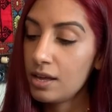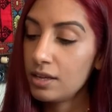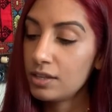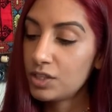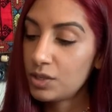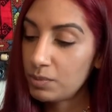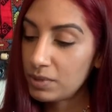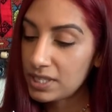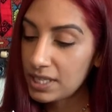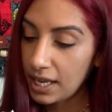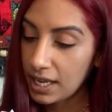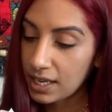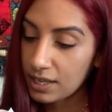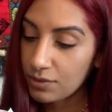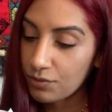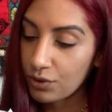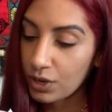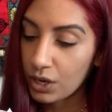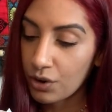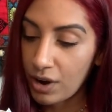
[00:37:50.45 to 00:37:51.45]
to be taken
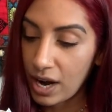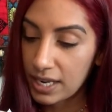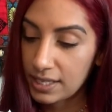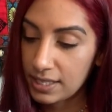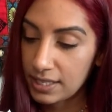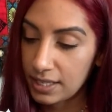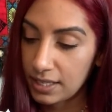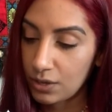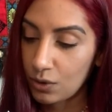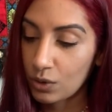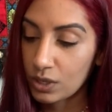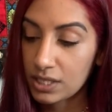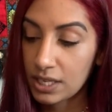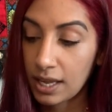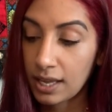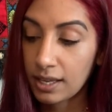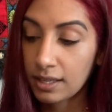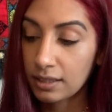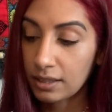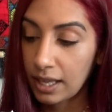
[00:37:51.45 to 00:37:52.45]
for granted or
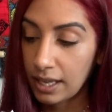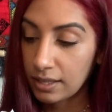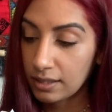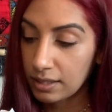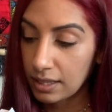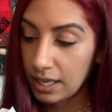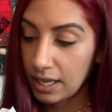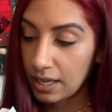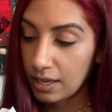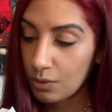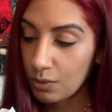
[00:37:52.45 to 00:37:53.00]
taken lightly.